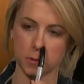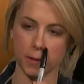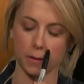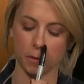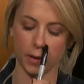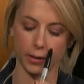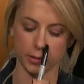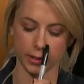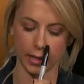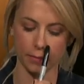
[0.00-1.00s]
so I don't know why it
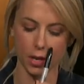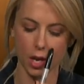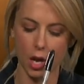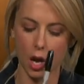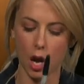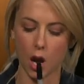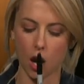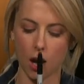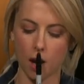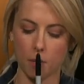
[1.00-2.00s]
looks like that.
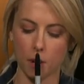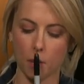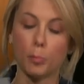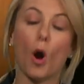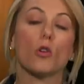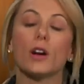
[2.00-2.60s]
Um, Bar